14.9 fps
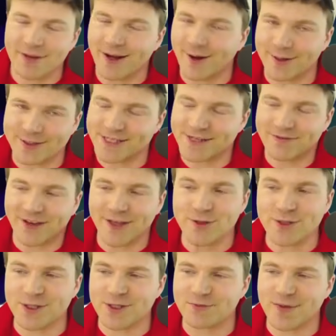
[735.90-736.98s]
mean, honestly, if I
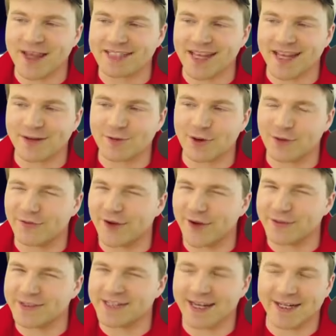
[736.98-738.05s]
use this base, I don't know if I
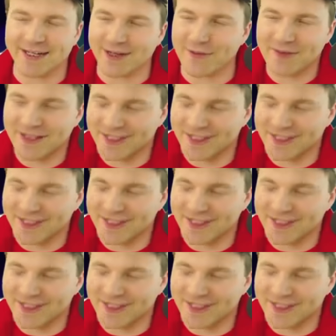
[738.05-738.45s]
would set it up